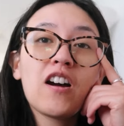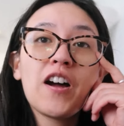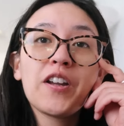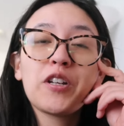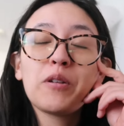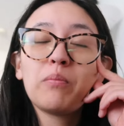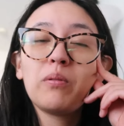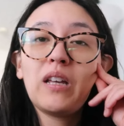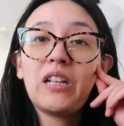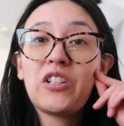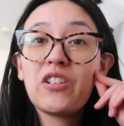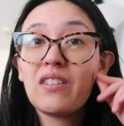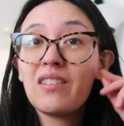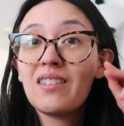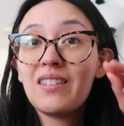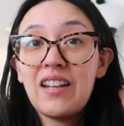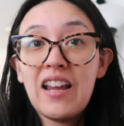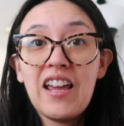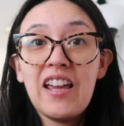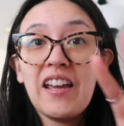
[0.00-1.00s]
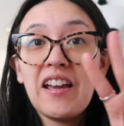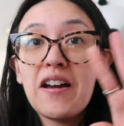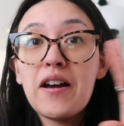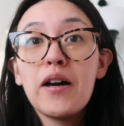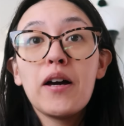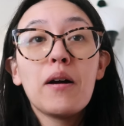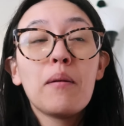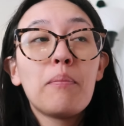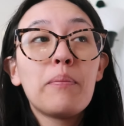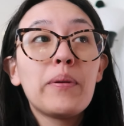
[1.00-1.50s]
contemplate just staying
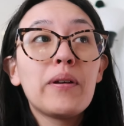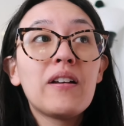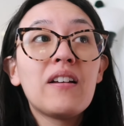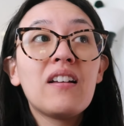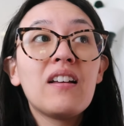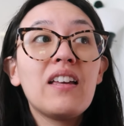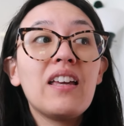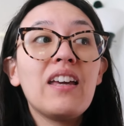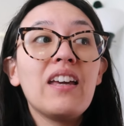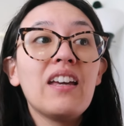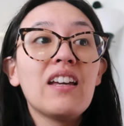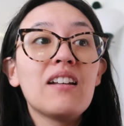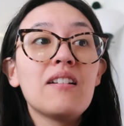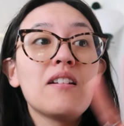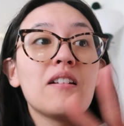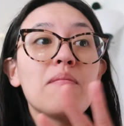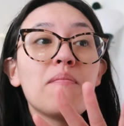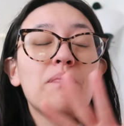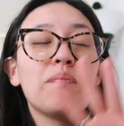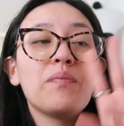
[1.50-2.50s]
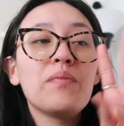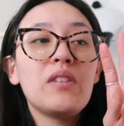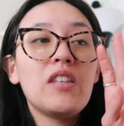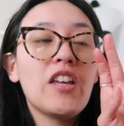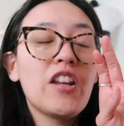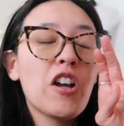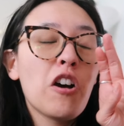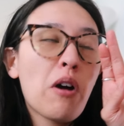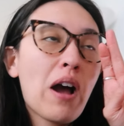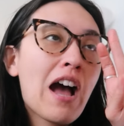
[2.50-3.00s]
up and,
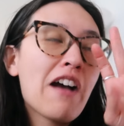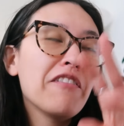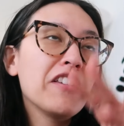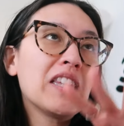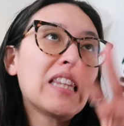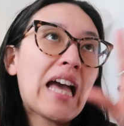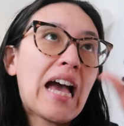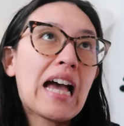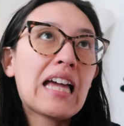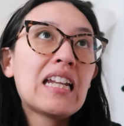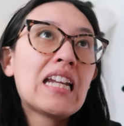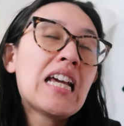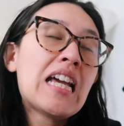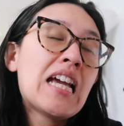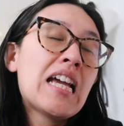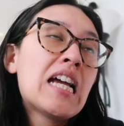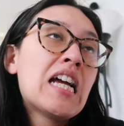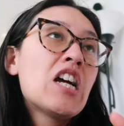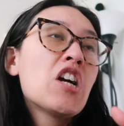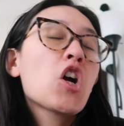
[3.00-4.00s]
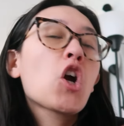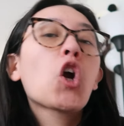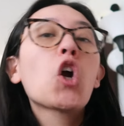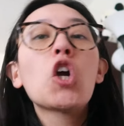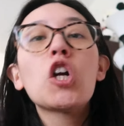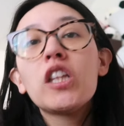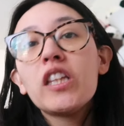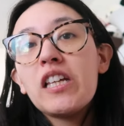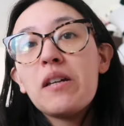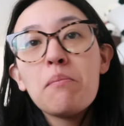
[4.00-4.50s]
you know, having that
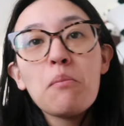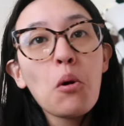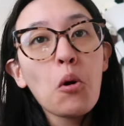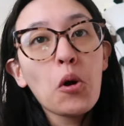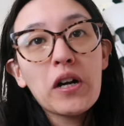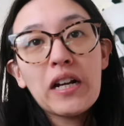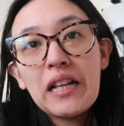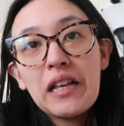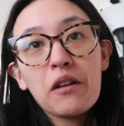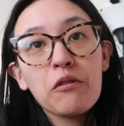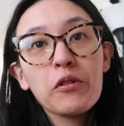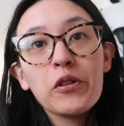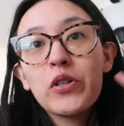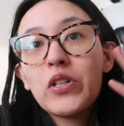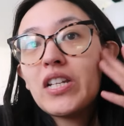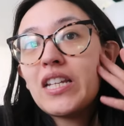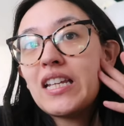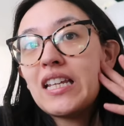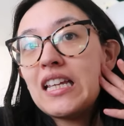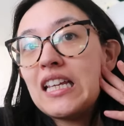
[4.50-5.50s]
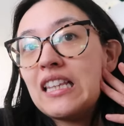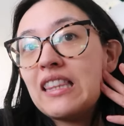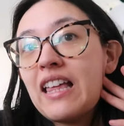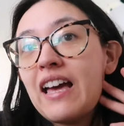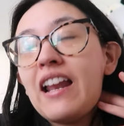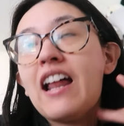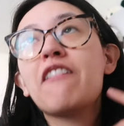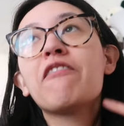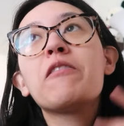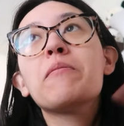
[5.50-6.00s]
early morning routine
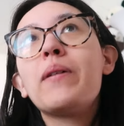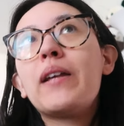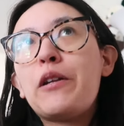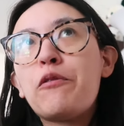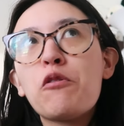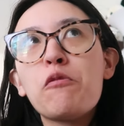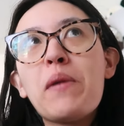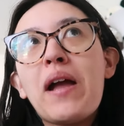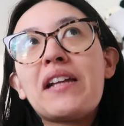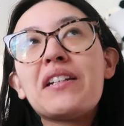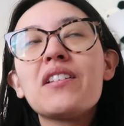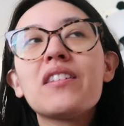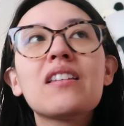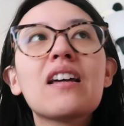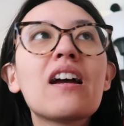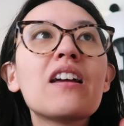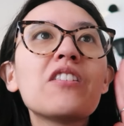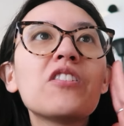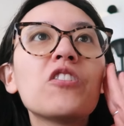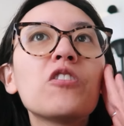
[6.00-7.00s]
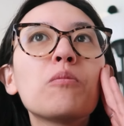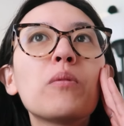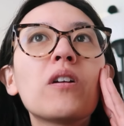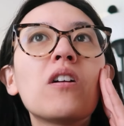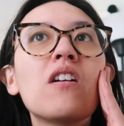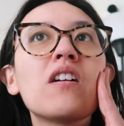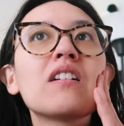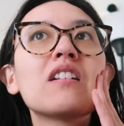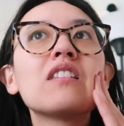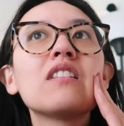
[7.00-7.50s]
that everybody romanticizes.
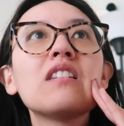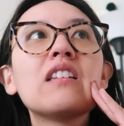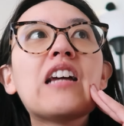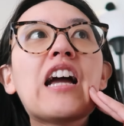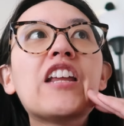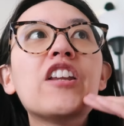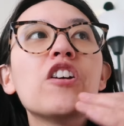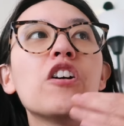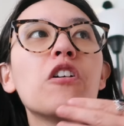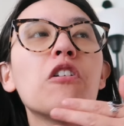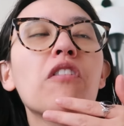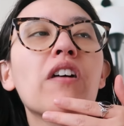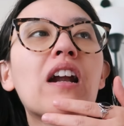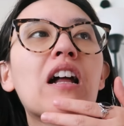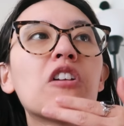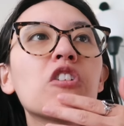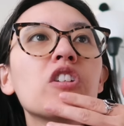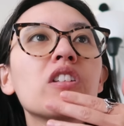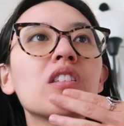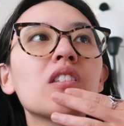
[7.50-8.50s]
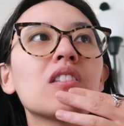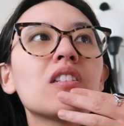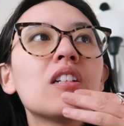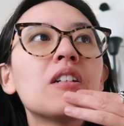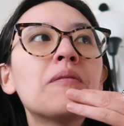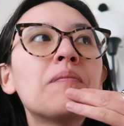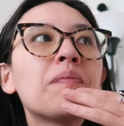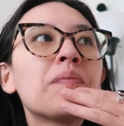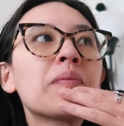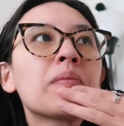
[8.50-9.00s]
But honestly, I know that I'll
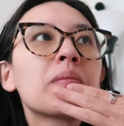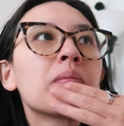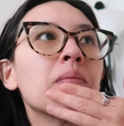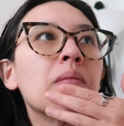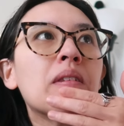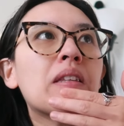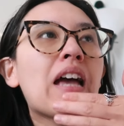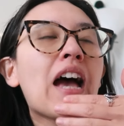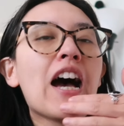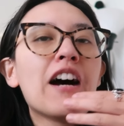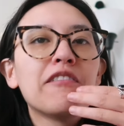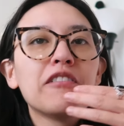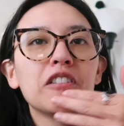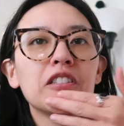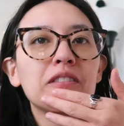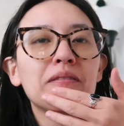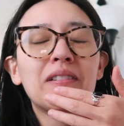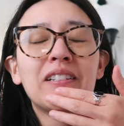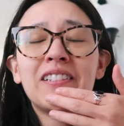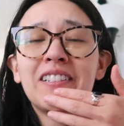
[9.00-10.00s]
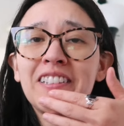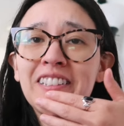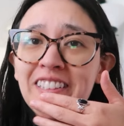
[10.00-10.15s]
just have a